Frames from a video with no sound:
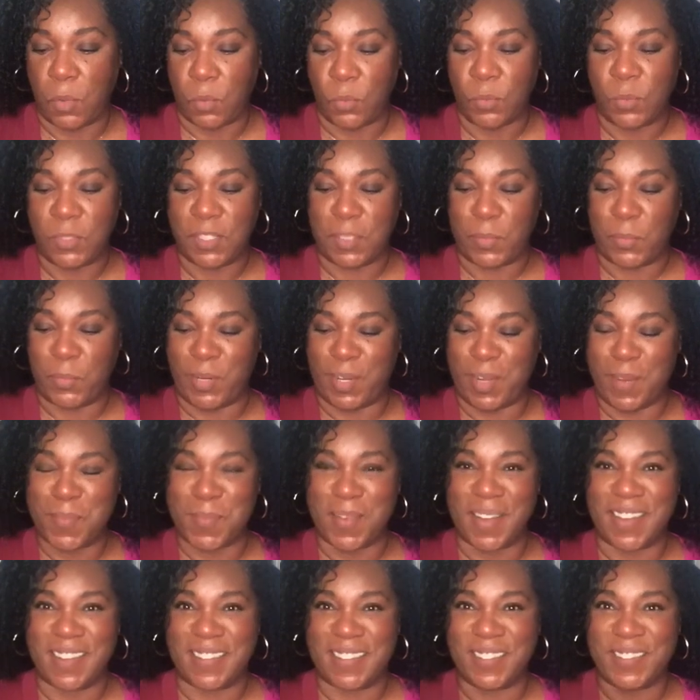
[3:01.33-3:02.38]
ooh, it's a pretty
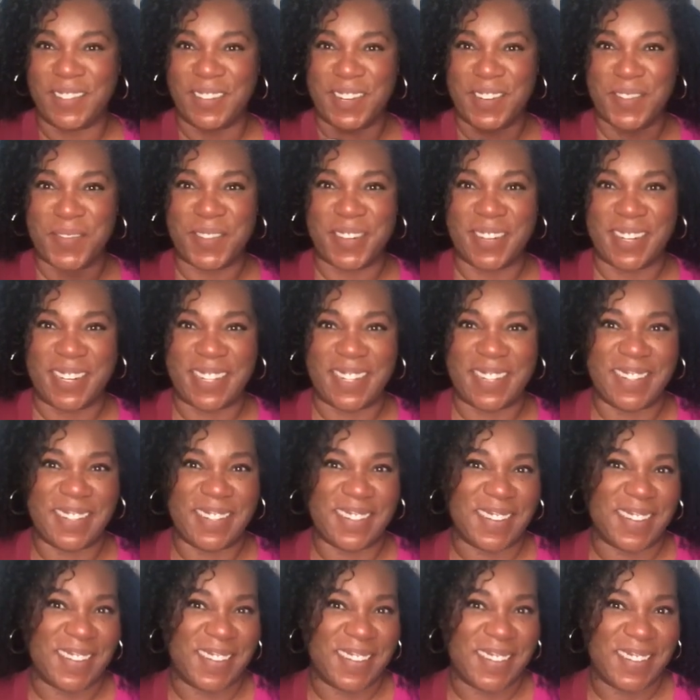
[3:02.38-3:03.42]
bottle. It's very pretty.
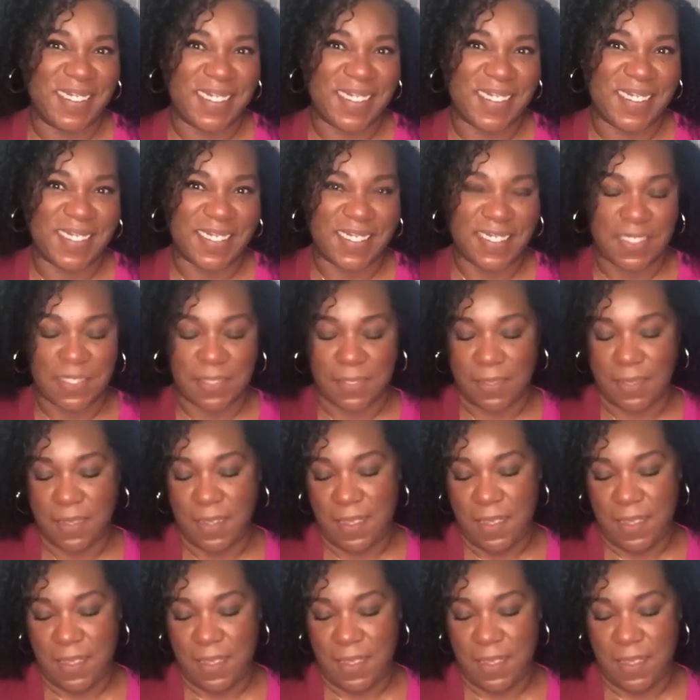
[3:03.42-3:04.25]
Oh, look at this.